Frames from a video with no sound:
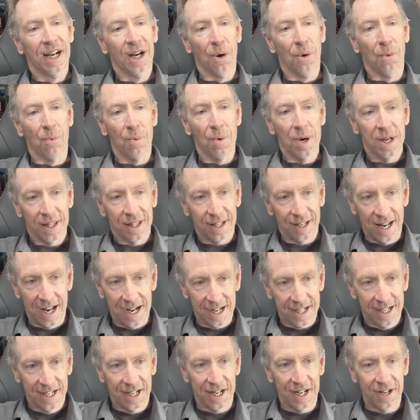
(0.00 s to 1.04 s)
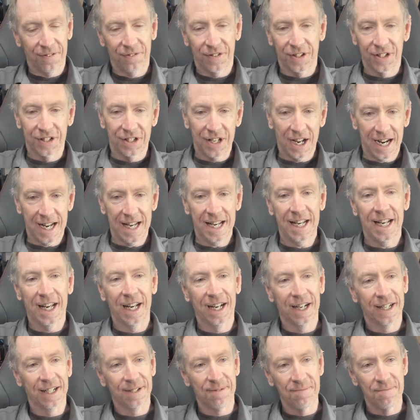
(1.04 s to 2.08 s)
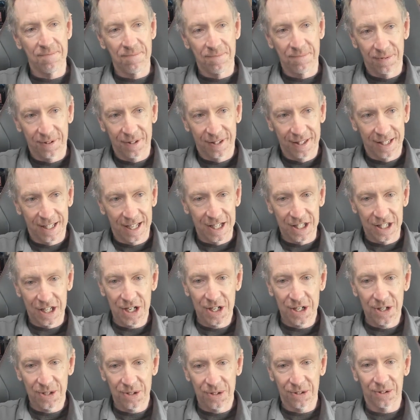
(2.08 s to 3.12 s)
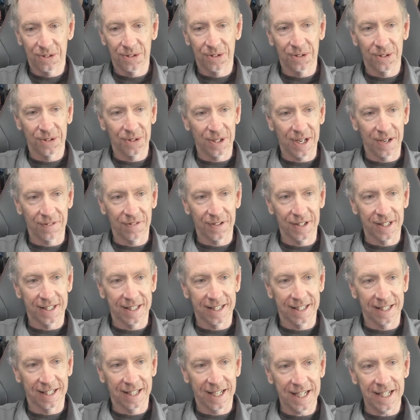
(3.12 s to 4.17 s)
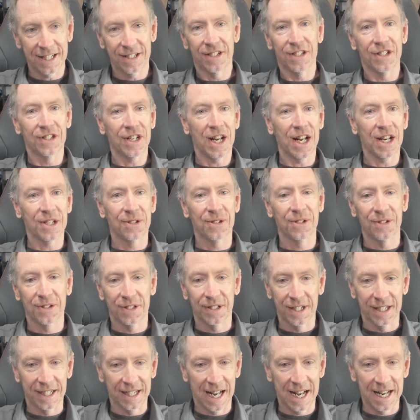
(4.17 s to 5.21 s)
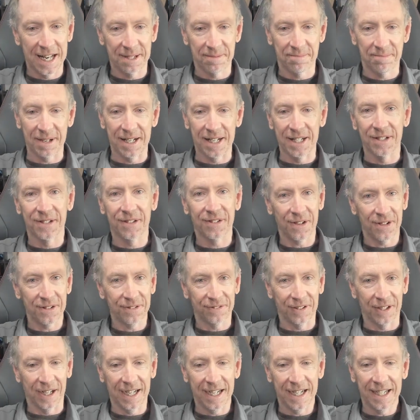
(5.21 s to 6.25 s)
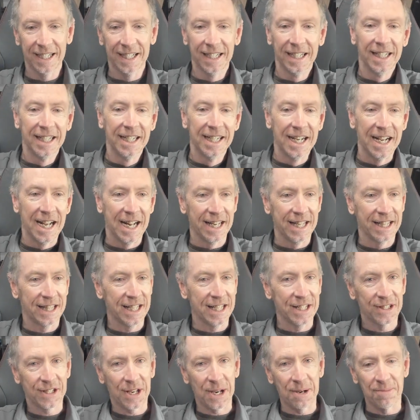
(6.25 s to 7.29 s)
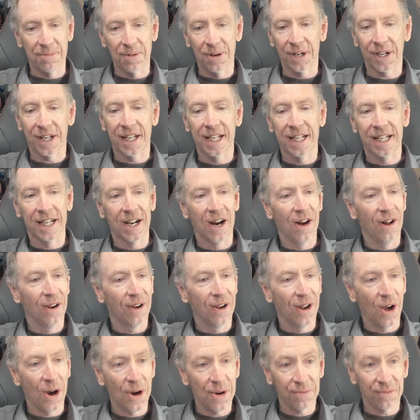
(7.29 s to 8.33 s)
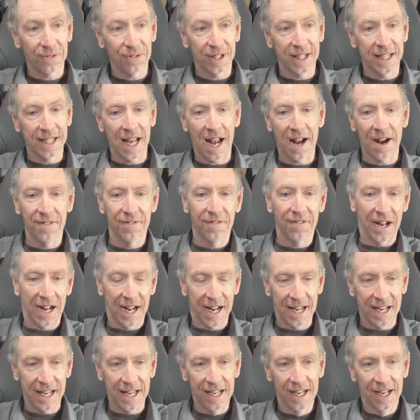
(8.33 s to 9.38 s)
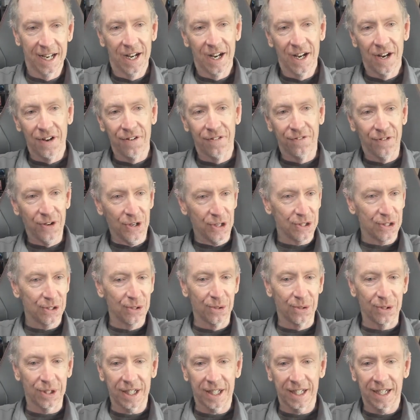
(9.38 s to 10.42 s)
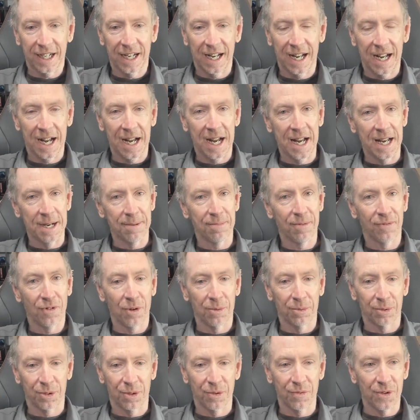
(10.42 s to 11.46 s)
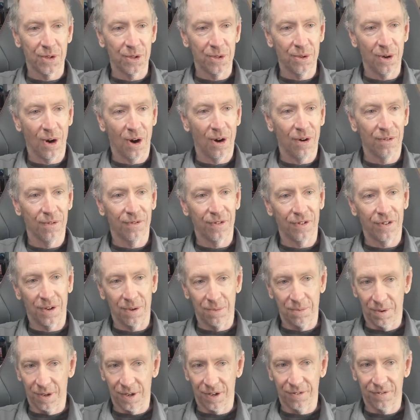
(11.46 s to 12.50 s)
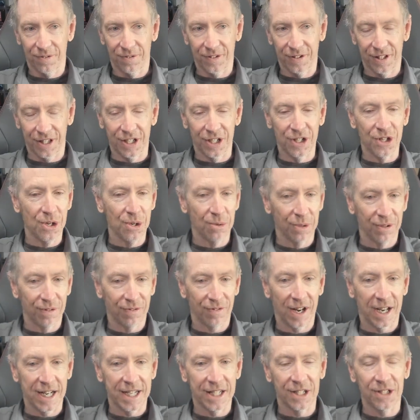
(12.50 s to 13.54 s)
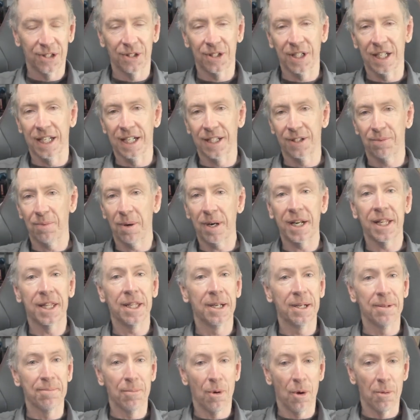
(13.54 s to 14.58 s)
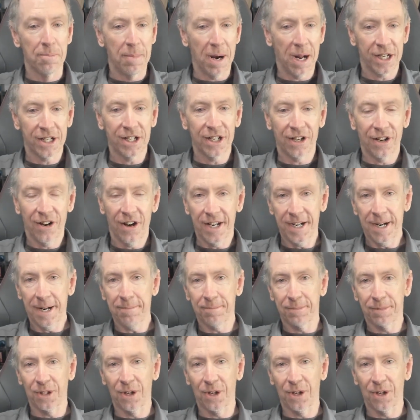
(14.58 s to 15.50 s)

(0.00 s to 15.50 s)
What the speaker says: With luck, if the day continues if it's less disastrous than it has been so far, and things keep working, I'll hopefully have a first look and performance review of one of the new inflators. It's one in the more budget lineup.